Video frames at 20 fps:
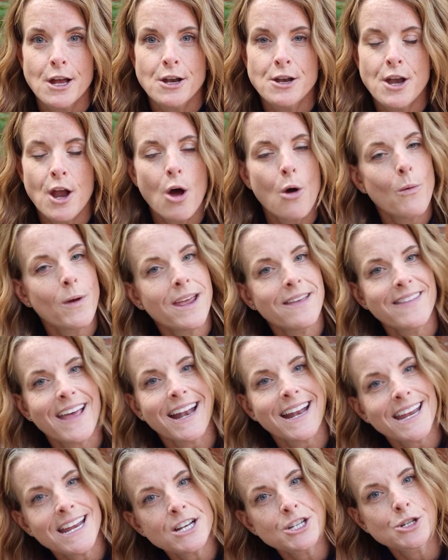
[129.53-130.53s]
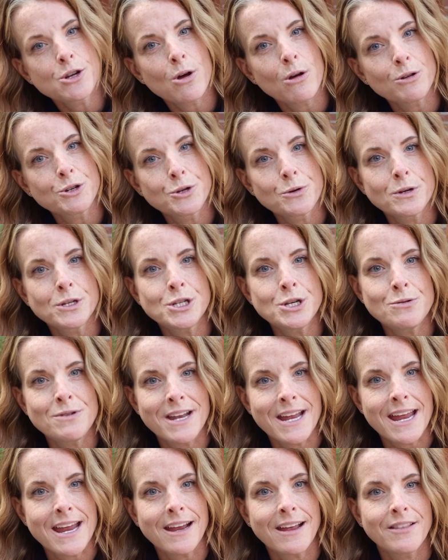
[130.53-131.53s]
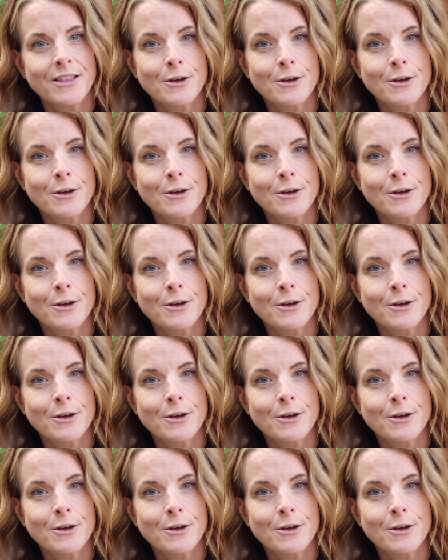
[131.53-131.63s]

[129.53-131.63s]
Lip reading: Knowing that each culture is unique,